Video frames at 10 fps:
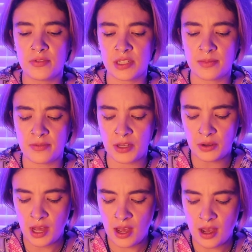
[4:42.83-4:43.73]
For some of
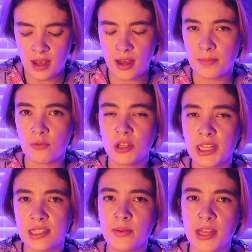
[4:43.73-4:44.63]
you,
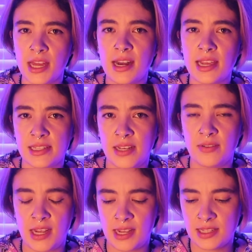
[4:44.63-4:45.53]
release some of that
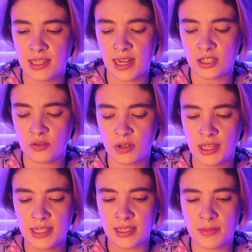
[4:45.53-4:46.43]
negativity. It's saying to
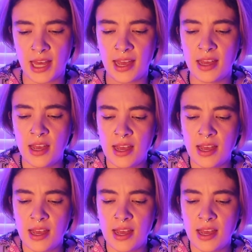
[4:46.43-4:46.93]
release some of that